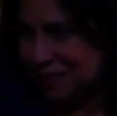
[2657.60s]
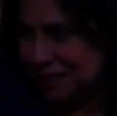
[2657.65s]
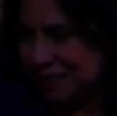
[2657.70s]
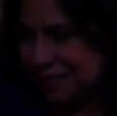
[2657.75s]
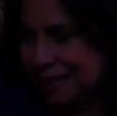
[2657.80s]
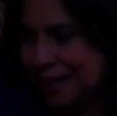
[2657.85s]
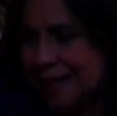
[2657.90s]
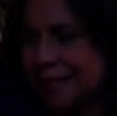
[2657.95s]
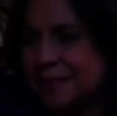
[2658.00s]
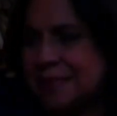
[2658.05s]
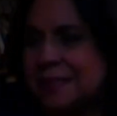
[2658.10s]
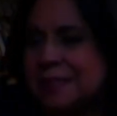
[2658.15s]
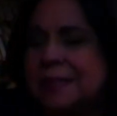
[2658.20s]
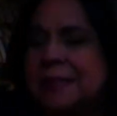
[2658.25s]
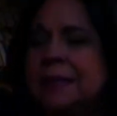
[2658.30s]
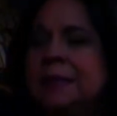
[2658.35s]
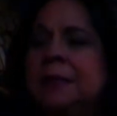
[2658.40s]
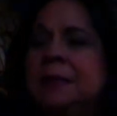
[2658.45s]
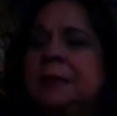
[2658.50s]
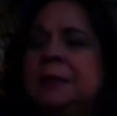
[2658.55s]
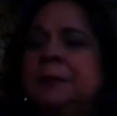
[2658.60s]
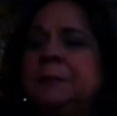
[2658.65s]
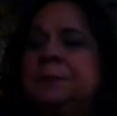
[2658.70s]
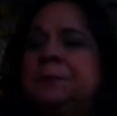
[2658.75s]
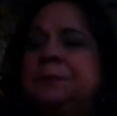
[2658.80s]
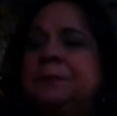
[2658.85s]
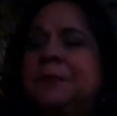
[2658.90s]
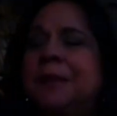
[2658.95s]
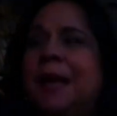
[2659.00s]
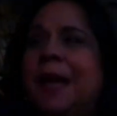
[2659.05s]
as a test.
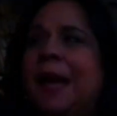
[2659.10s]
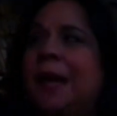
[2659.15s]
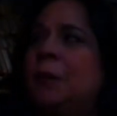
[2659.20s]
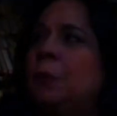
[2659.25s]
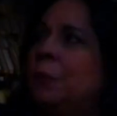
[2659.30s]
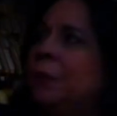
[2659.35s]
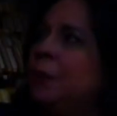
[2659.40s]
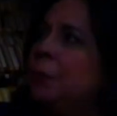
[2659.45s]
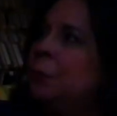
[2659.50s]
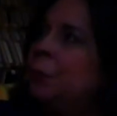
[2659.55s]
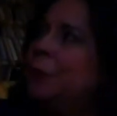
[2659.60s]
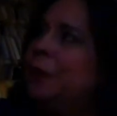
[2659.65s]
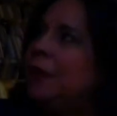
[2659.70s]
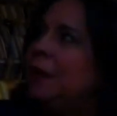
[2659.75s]
And when